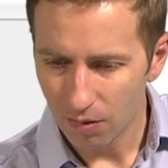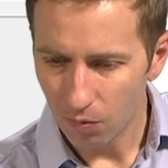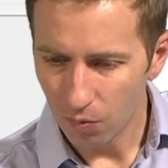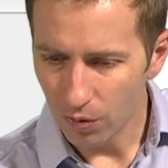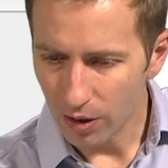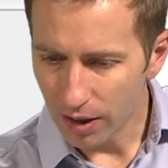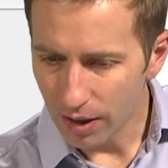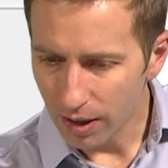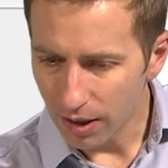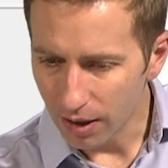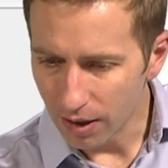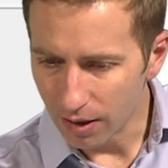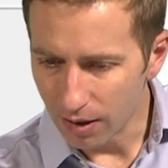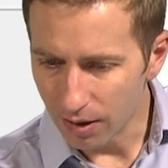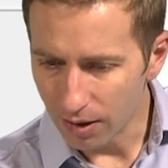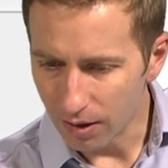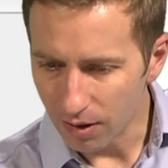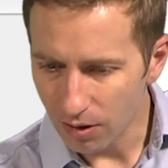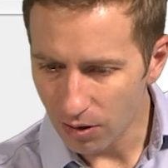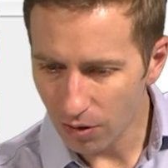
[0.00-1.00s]
we
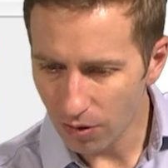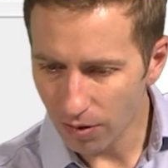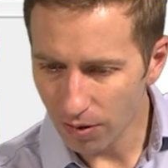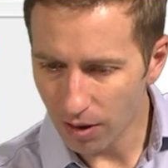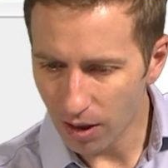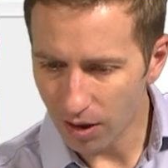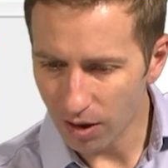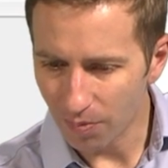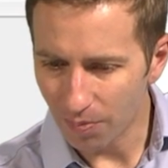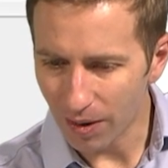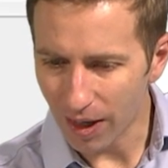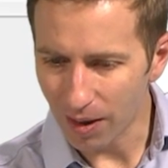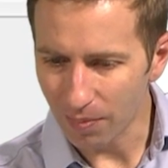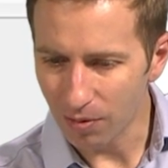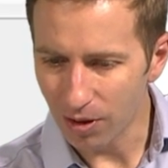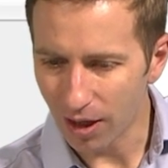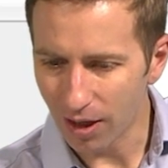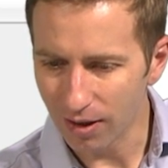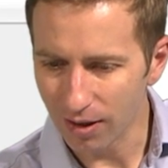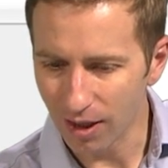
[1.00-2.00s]
can turn on the
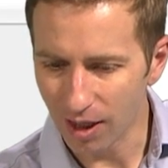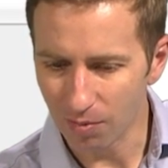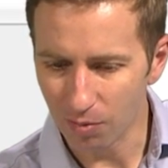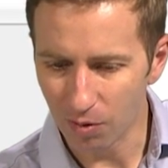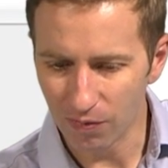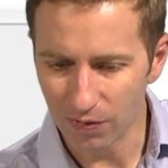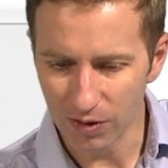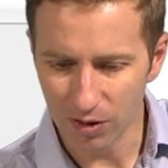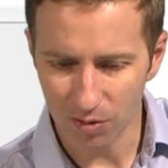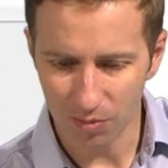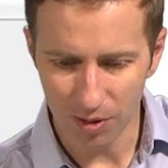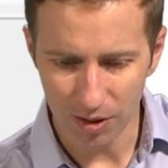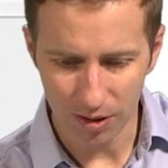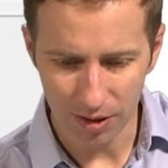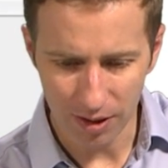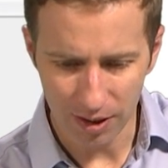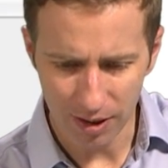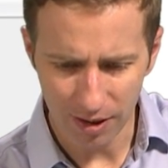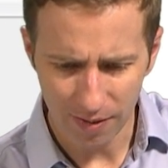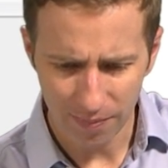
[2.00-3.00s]
biplot label
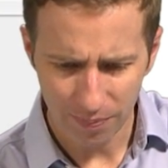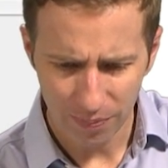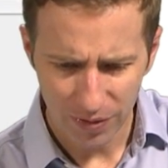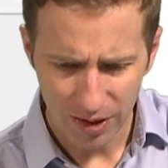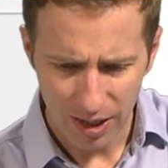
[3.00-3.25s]
visibility